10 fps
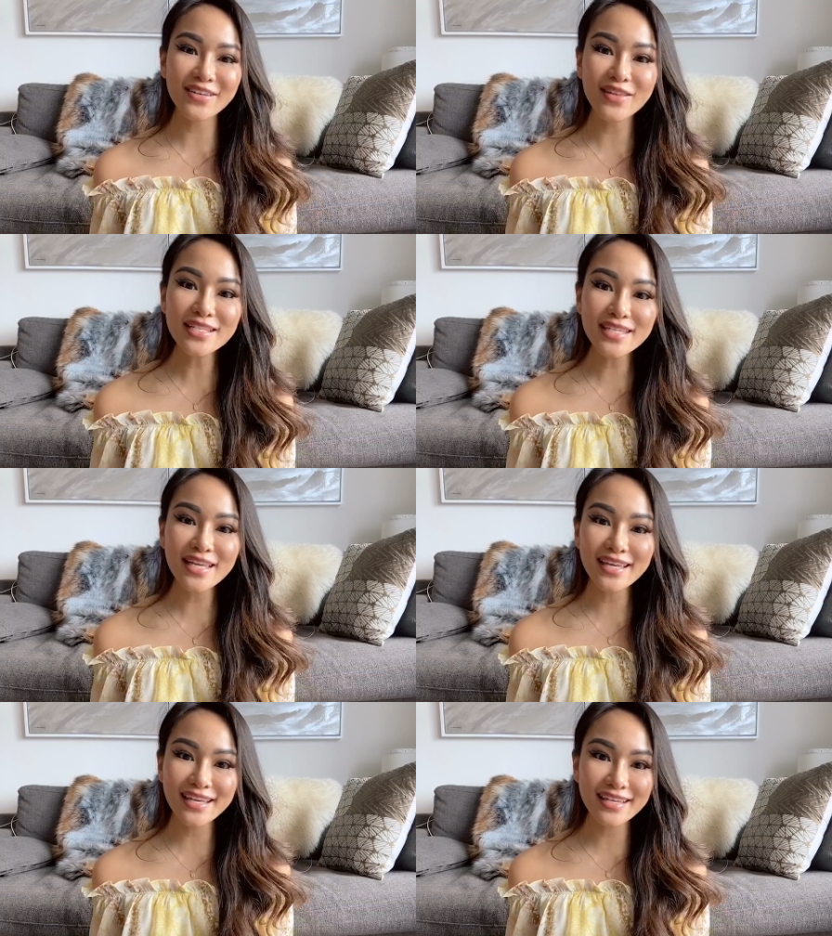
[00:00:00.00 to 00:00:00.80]
this
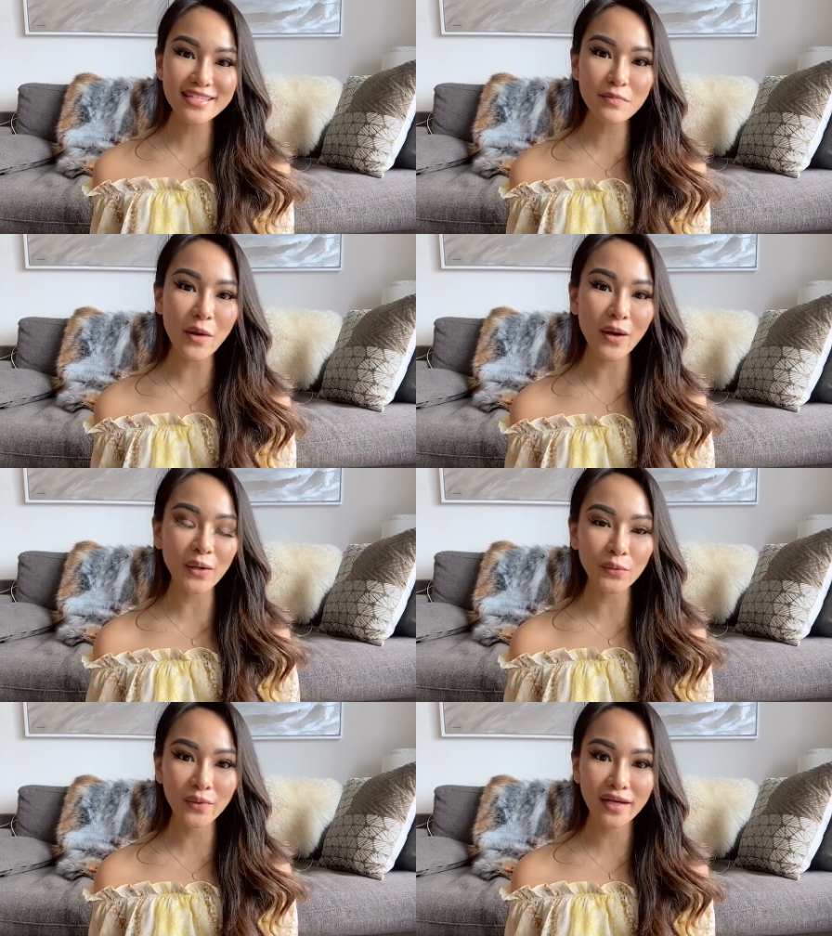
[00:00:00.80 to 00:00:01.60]
is
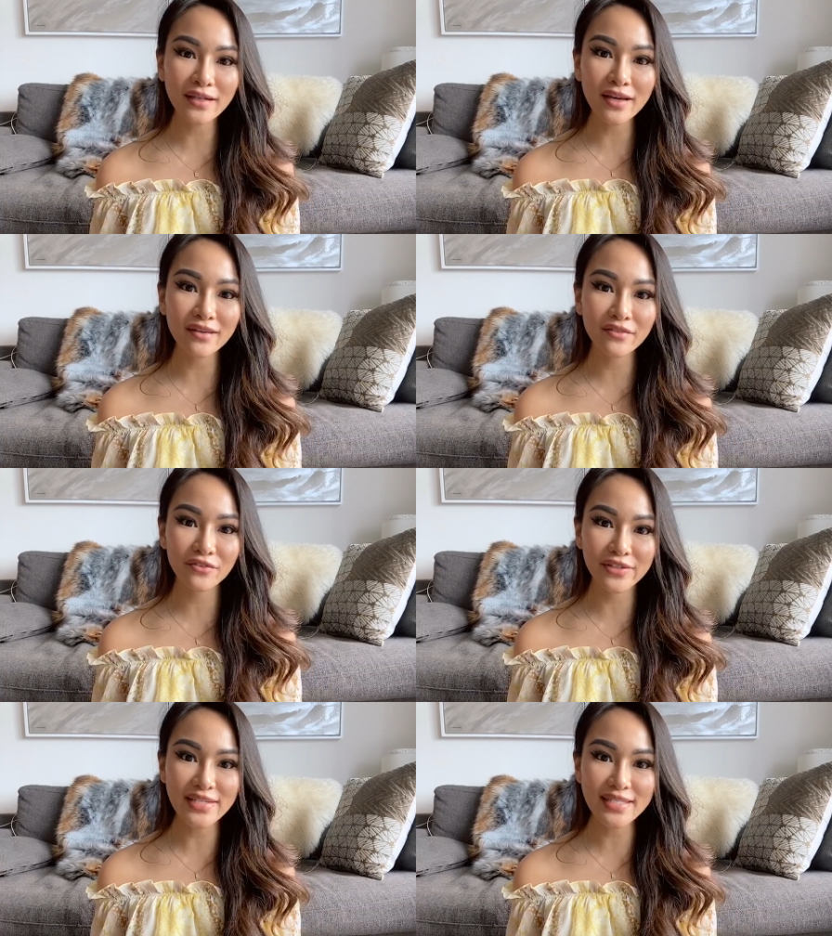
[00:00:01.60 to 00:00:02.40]
part one of
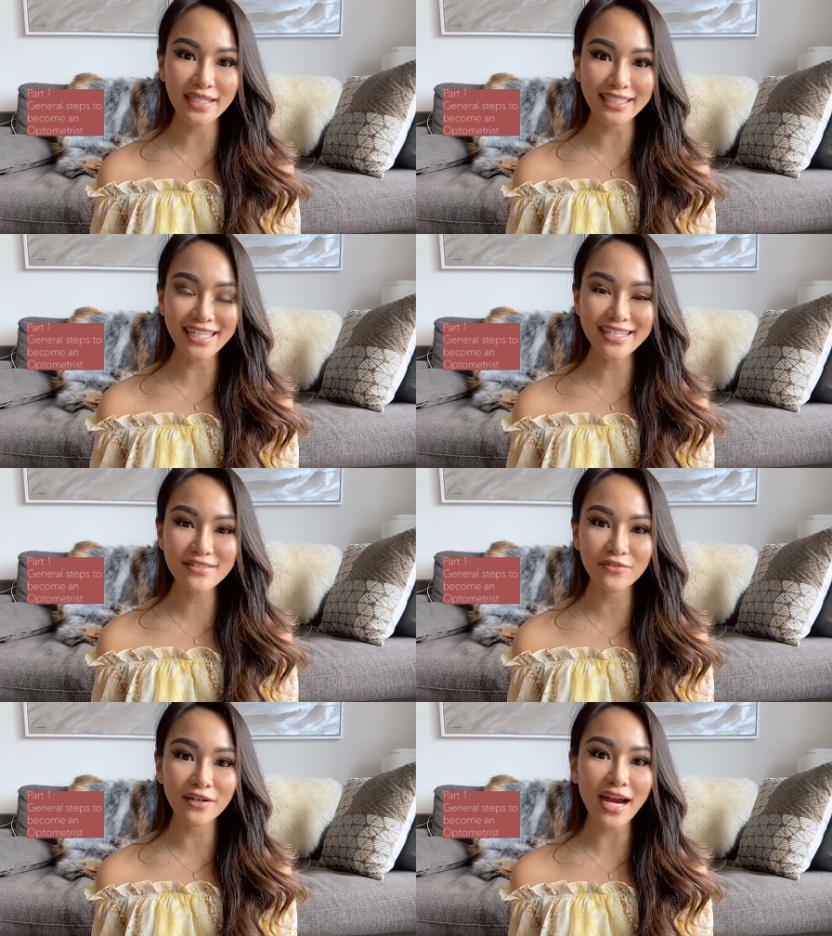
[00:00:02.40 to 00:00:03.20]
three series
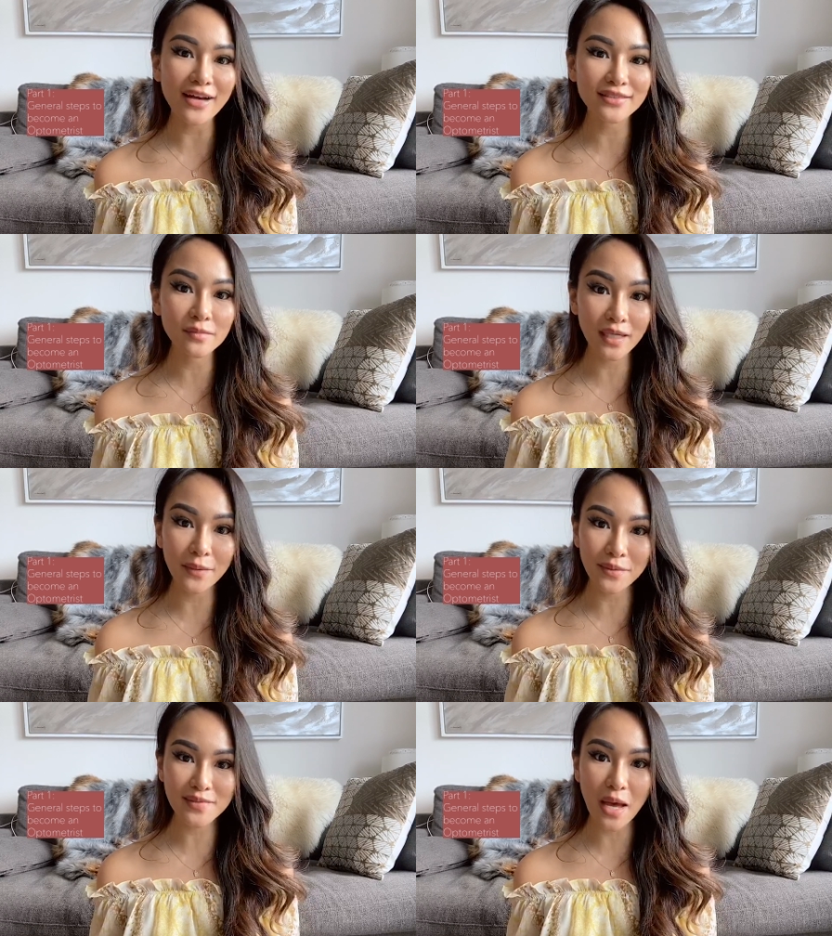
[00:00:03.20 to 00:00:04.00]
for how to become
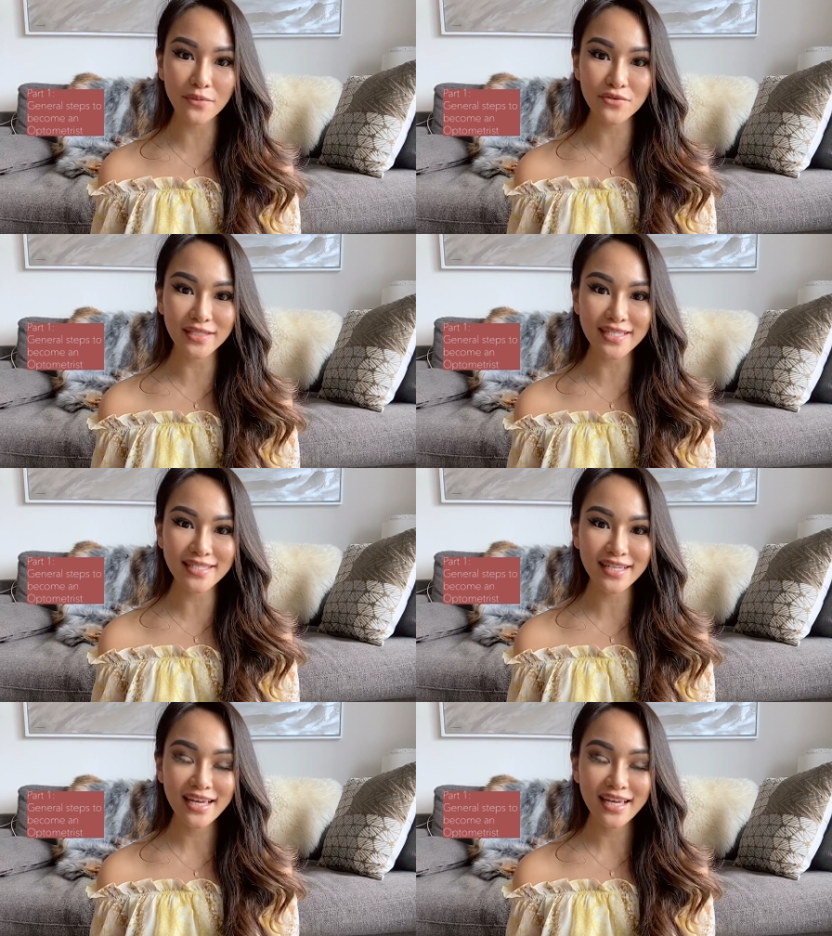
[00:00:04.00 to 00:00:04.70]
an optometrist.